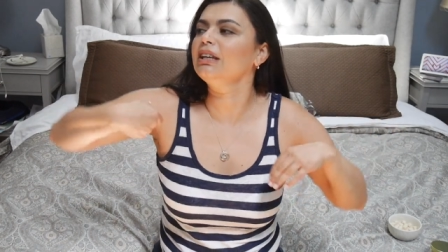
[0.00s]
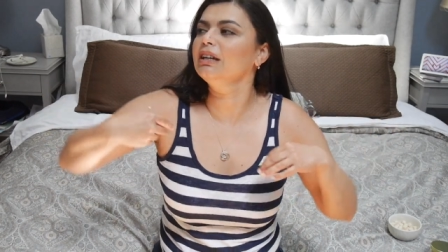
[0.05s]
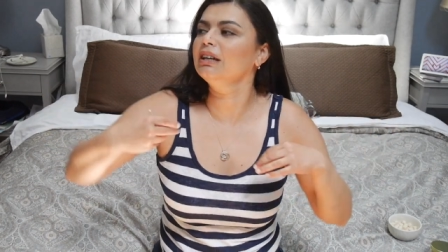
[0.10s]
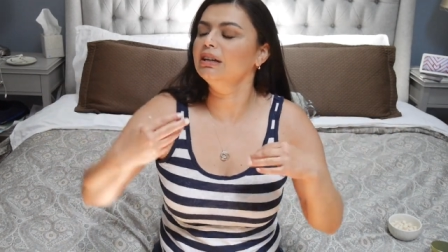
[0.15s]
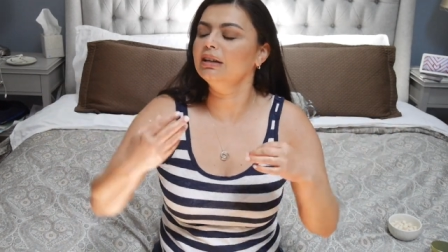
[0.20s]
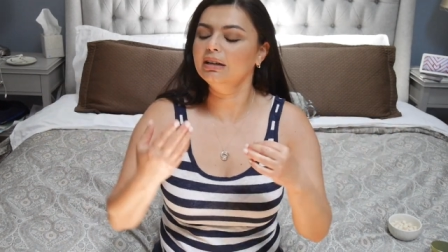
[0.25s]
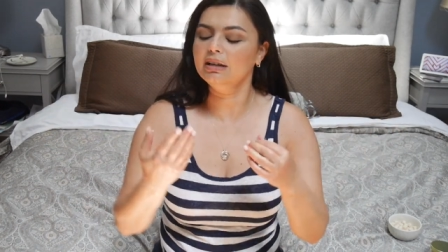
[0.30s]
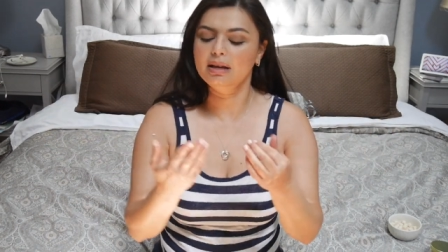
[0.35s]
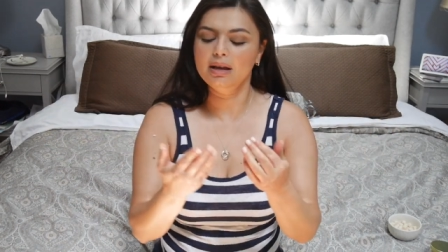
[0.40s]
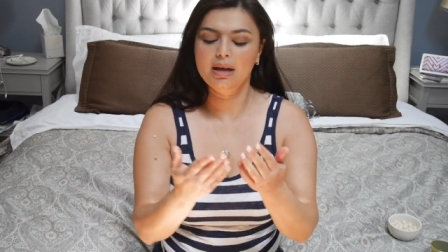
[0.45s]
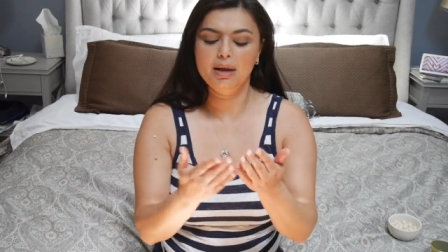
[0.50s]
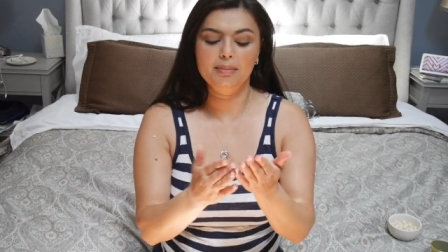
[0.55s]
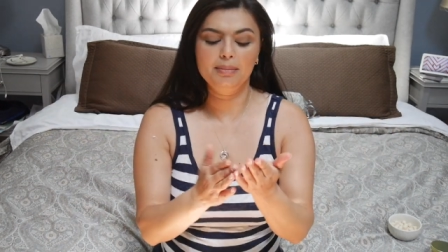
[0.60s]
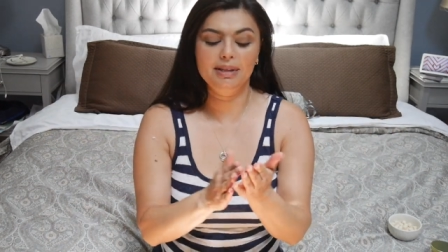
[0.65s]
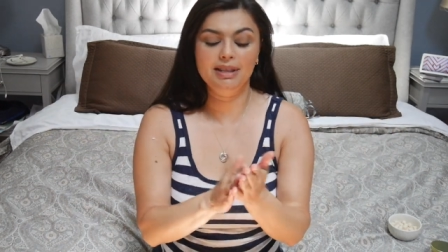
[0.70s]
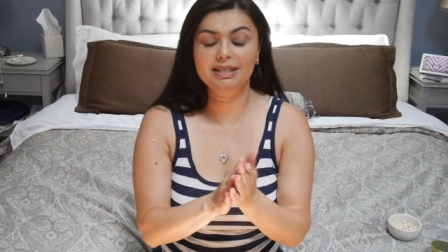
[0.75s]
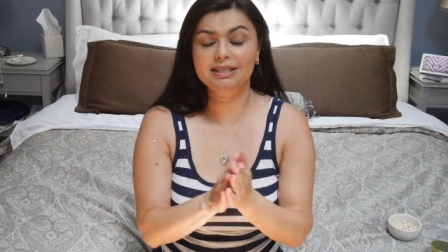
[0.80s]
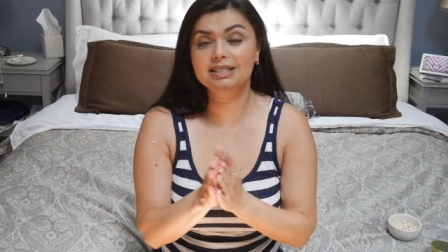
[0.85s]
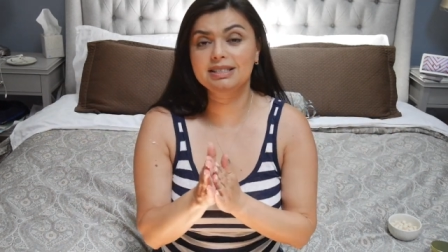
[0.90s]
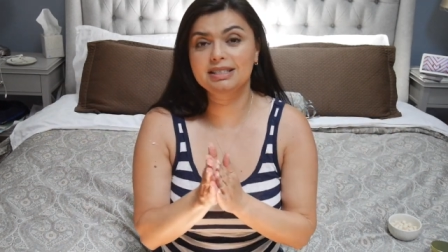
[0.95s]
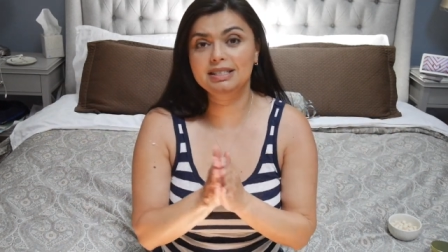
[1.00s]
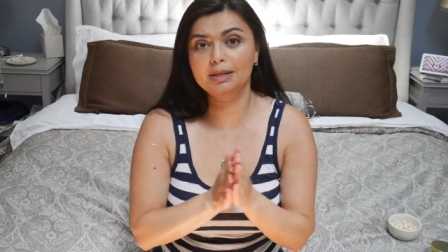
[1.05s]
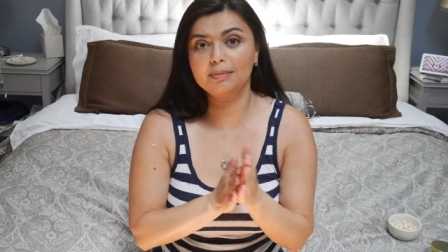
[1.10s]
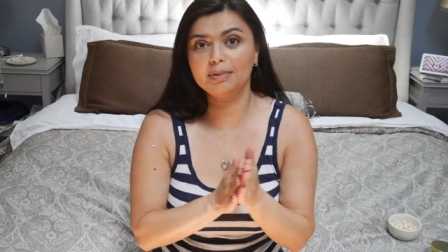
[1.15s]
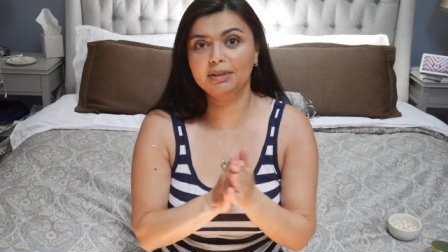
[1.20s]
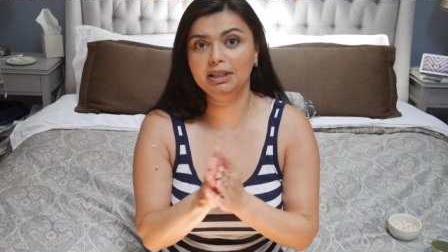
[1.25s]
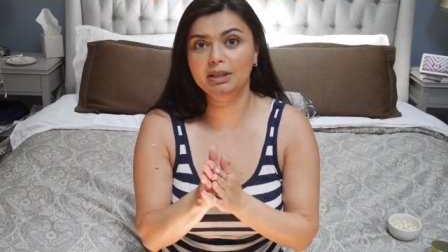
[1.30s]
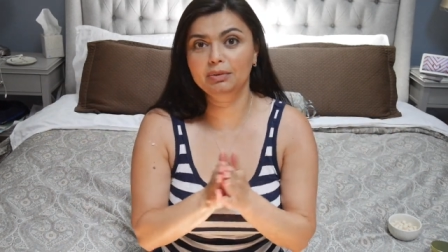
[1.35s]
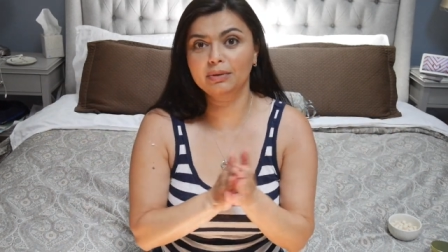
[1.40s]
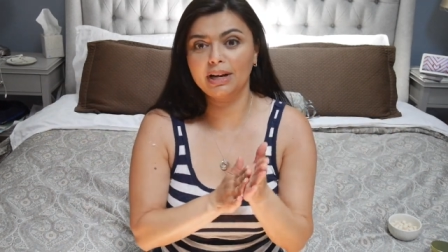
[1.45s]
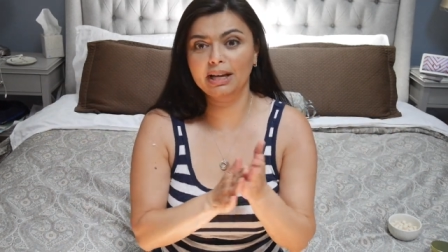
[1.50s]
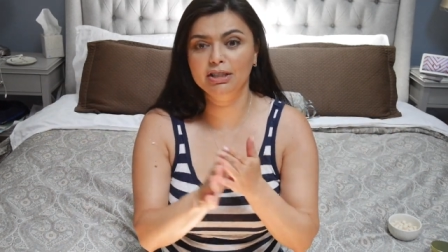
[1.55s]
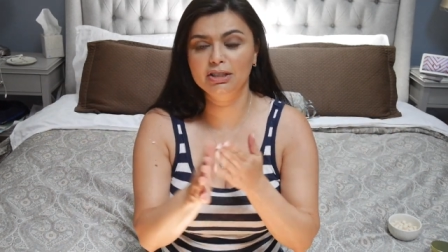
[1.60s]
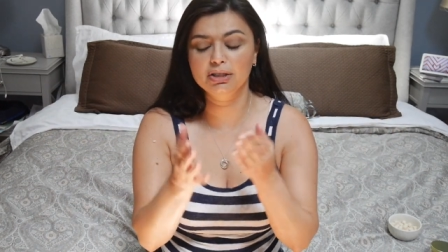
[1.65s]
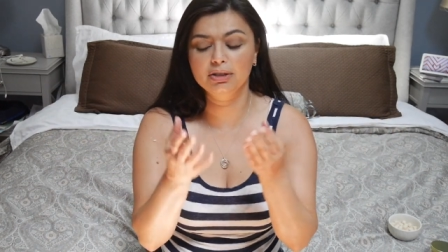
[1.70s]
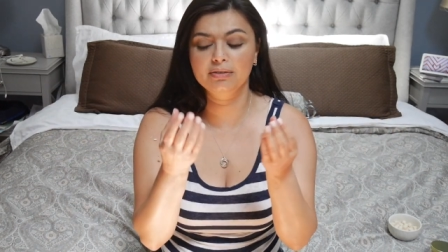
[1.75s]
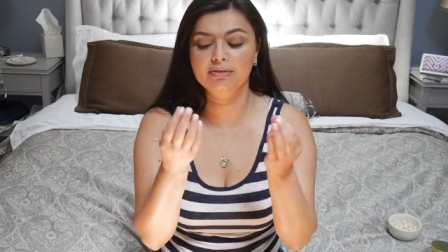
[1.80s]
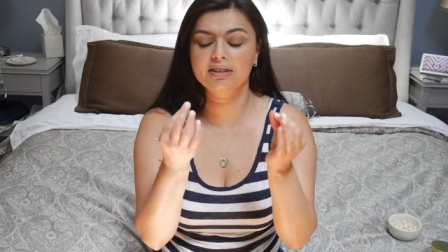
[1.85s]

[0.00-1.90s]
here, but this is typically what I do.